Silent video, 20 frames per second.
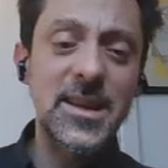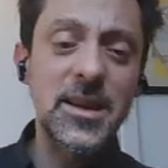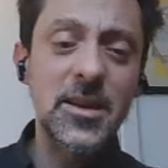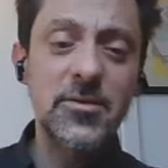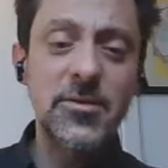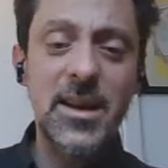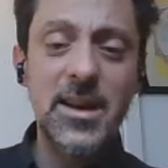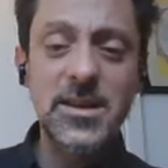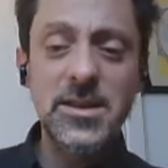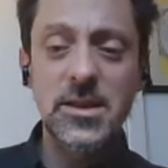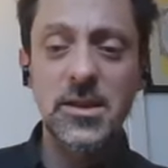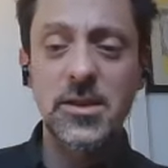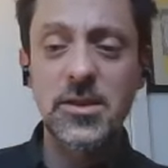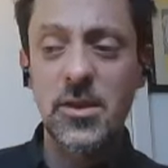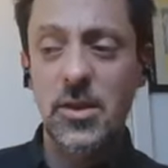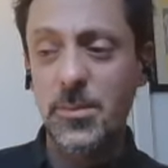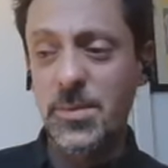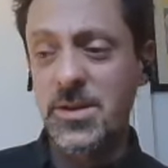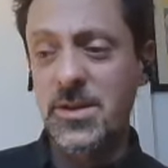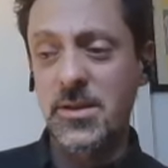a gradual
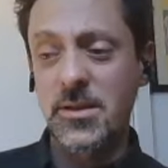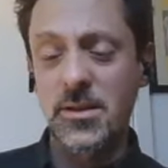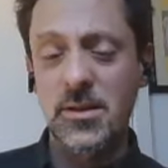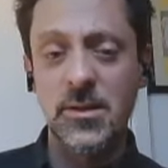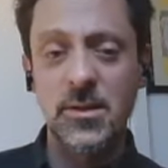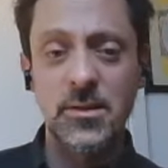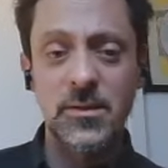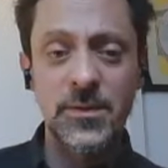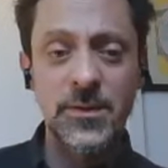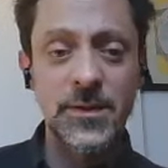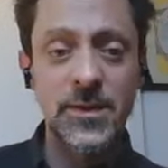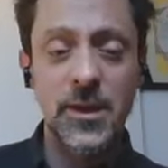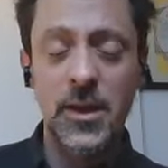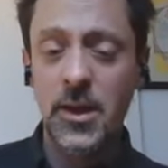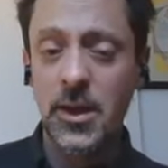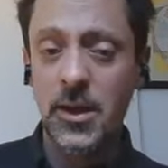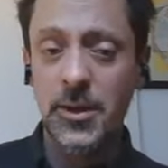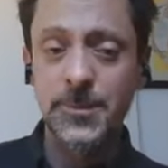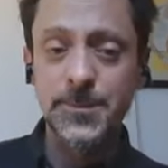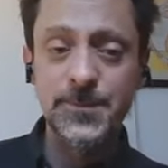adoption of
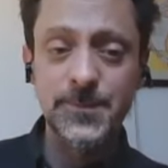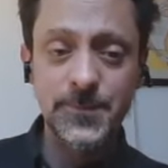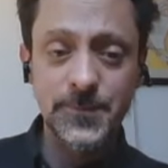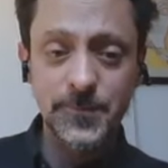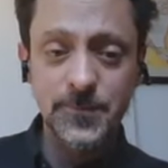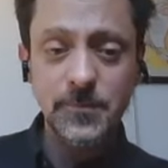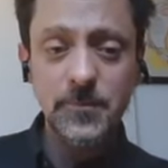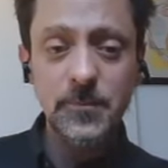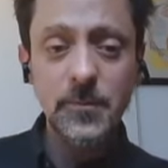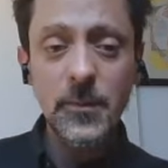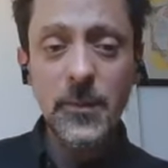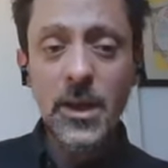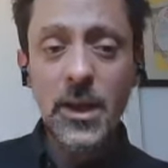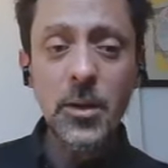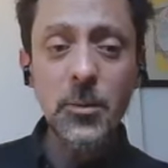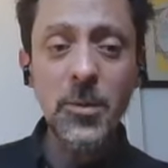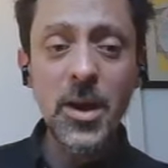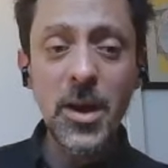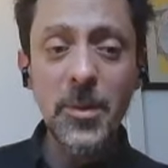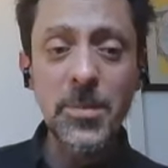
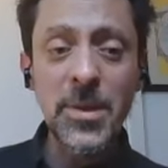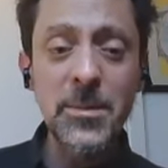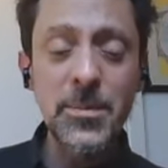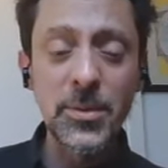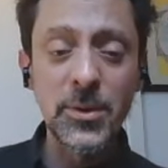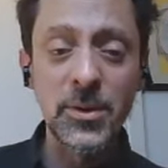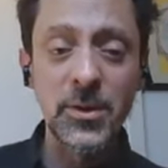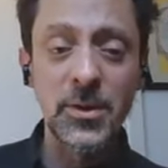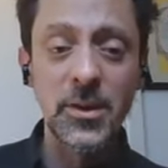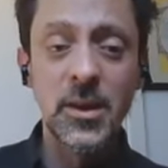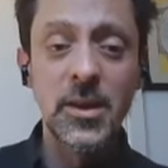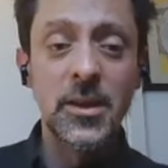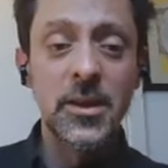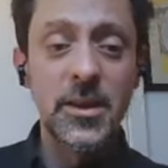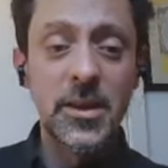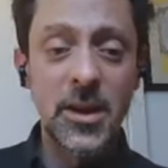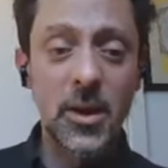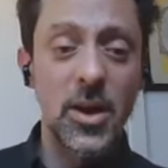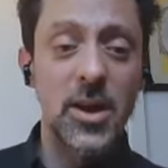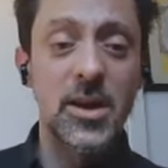by people,
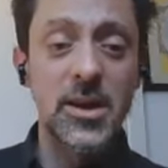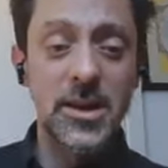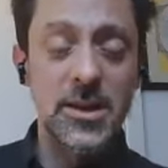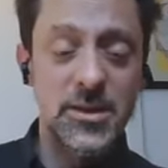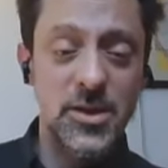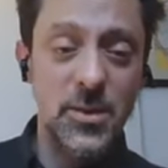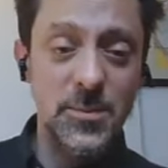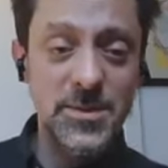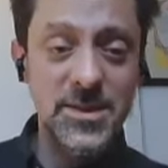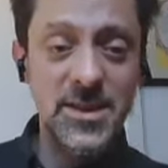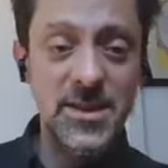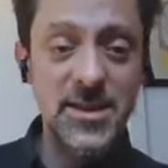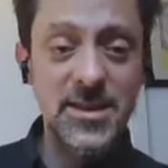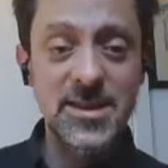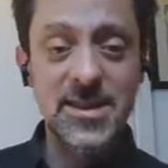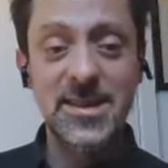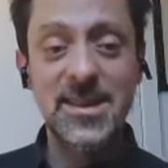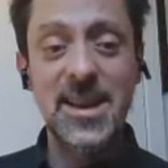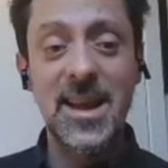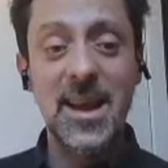early adopters,
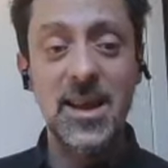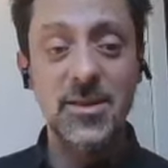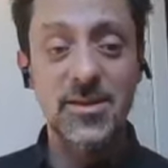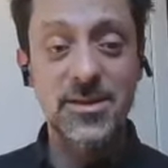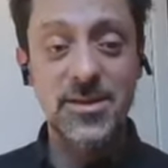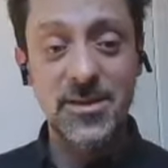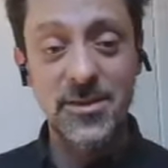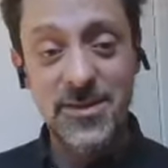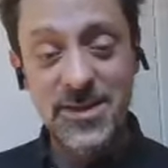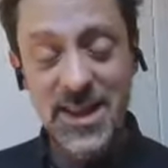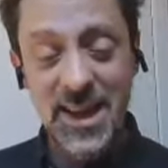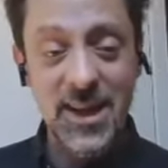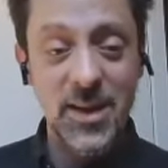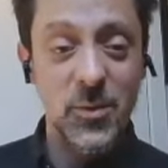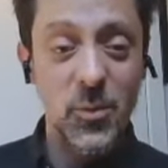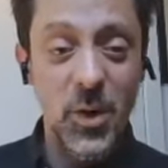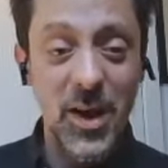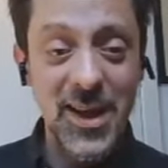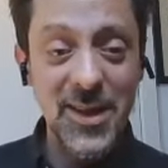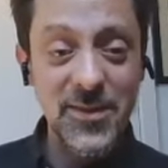and now sort of
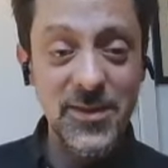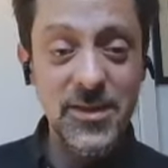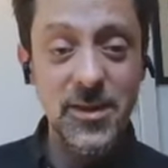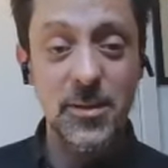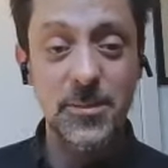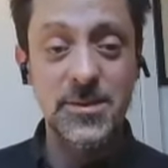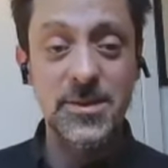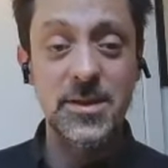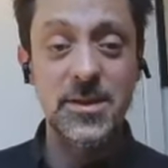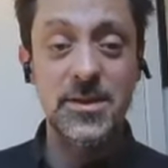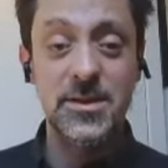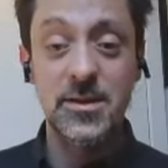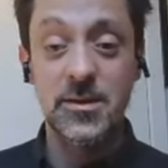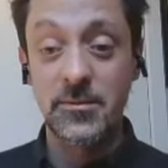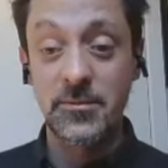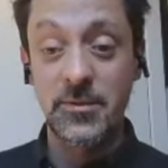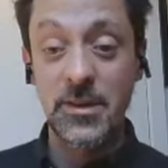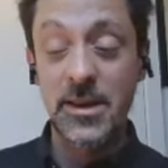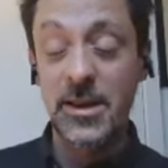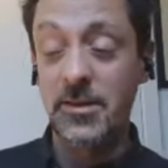second wave adopters who
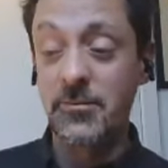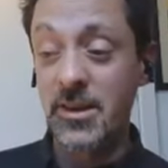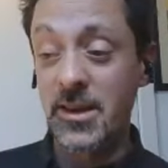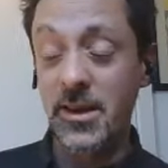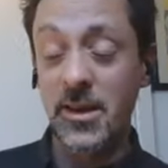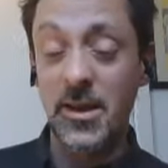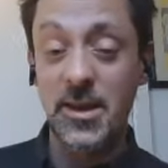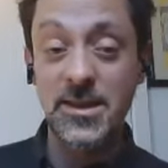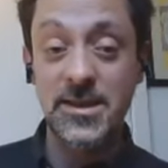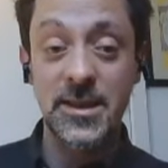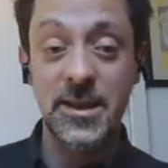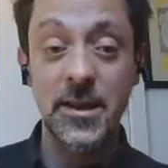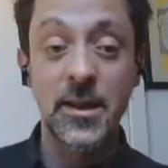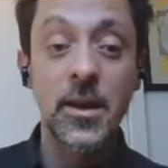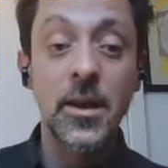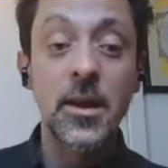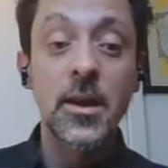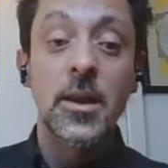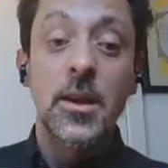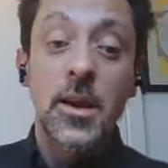are really realizing it.
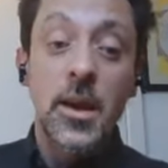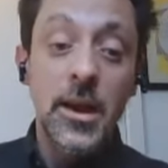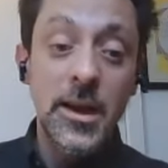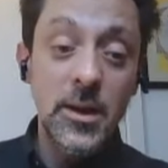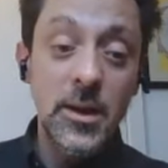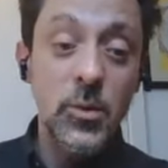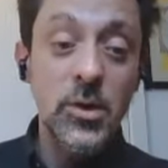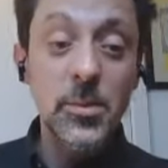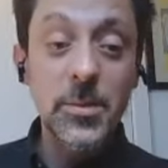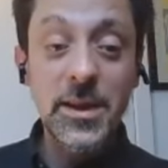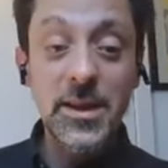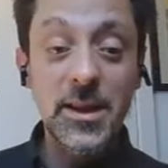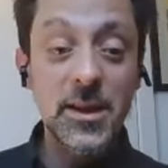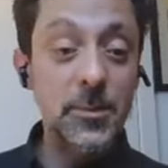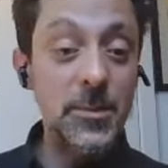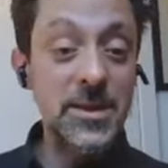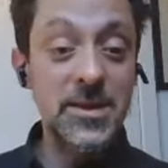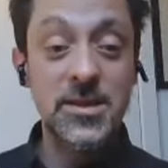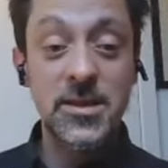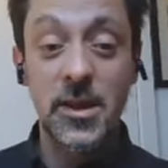And it will be a little
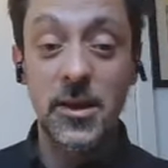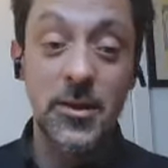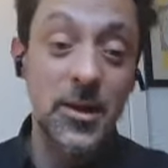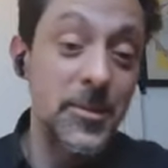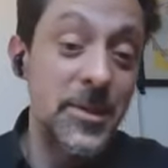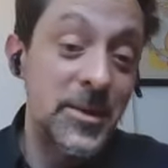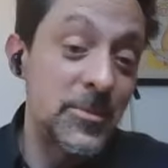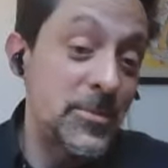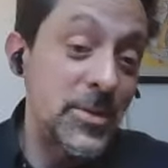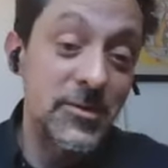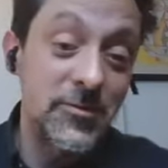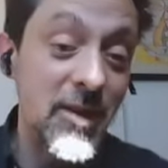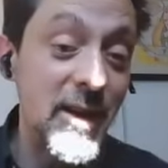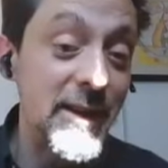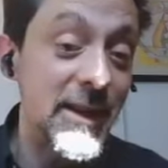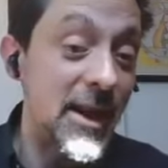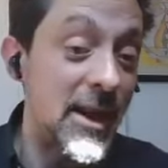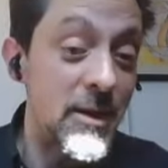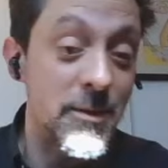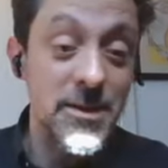bit slow. I mean, but right
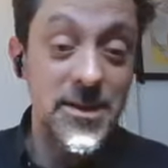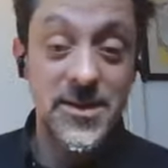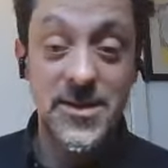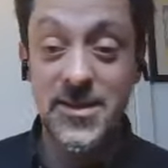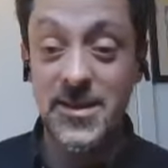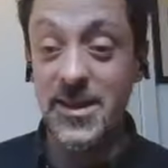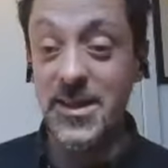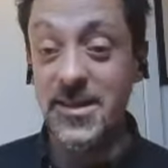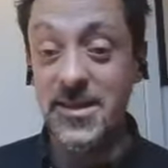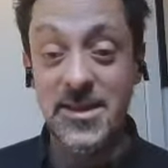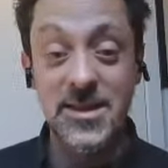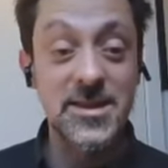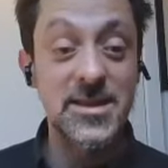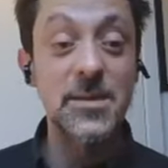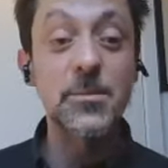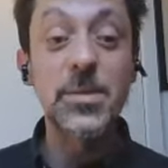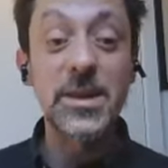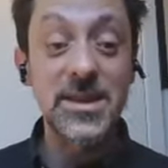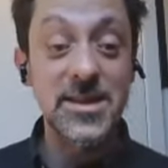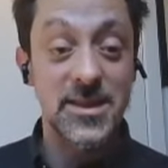now it's just
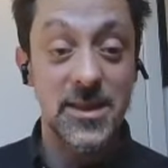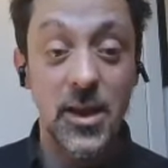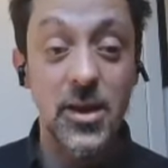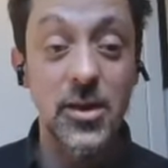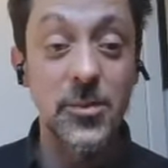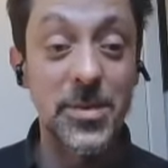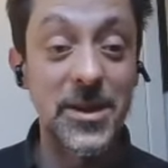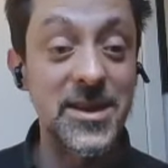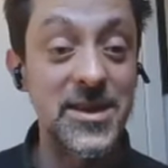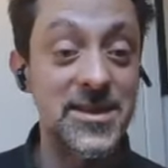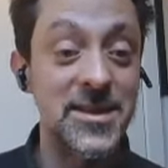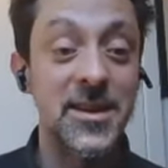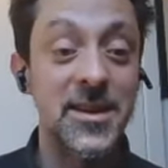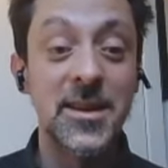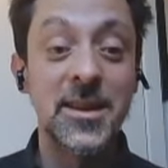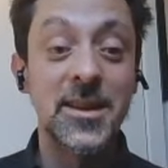simply slow because